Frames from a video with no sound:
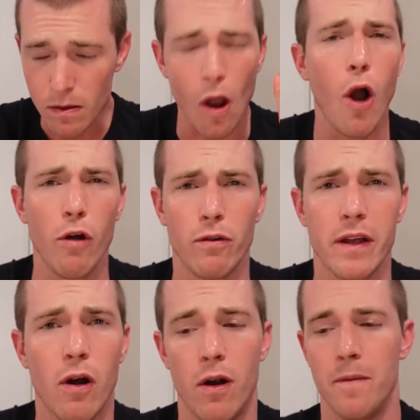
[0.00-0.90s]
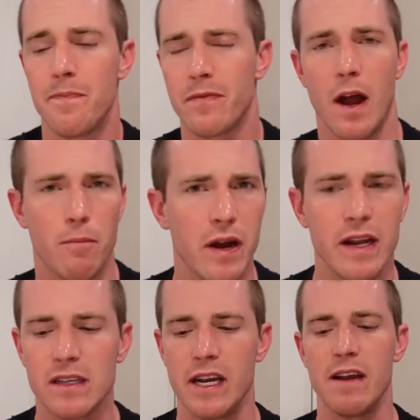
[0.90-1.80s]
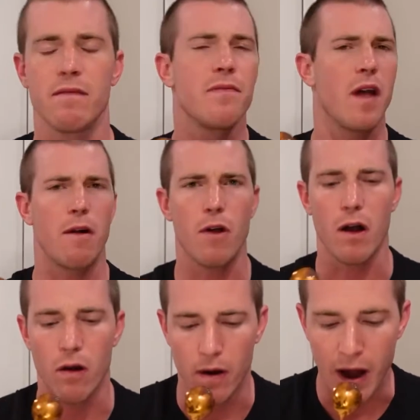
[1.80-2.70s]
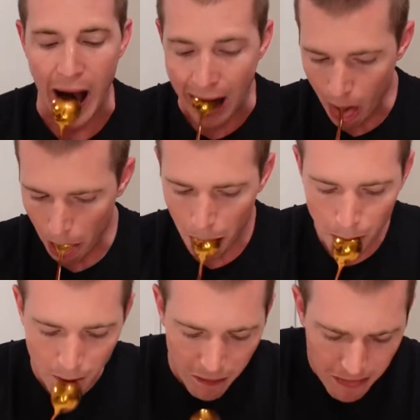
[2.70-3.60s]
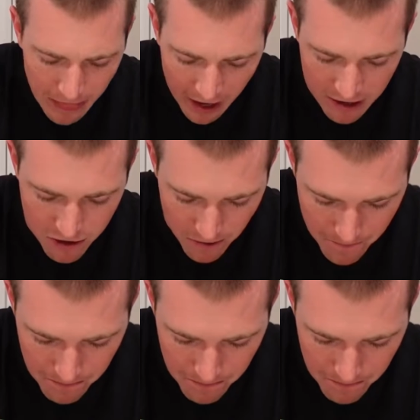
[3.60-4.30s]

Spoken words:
overly hard. Not breaking teeth, not rock hard. It's